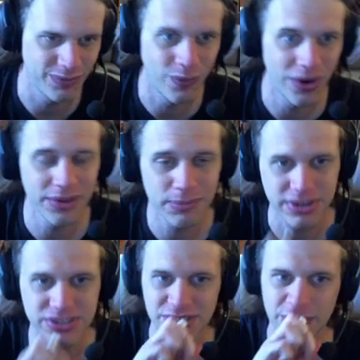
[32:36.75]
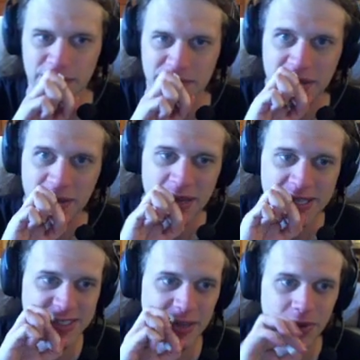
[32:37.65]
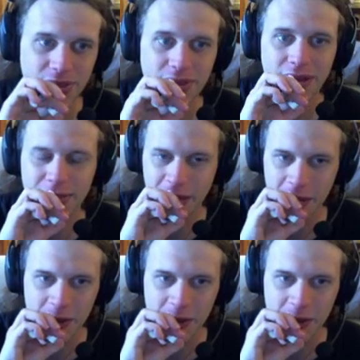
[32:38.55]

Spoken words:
one person on the team ends up with nothing.